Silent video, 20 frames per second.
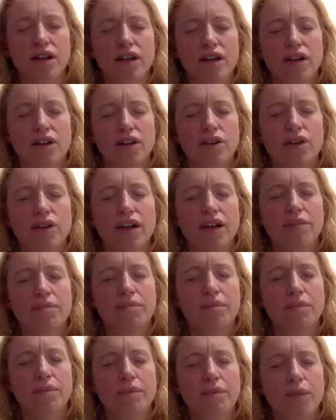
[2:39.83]
to that
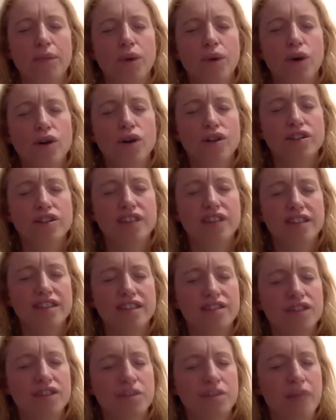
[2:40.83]
broader sense
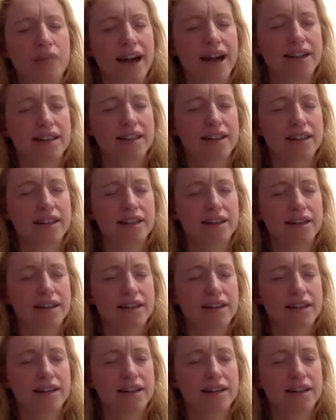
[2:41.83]
of humanity,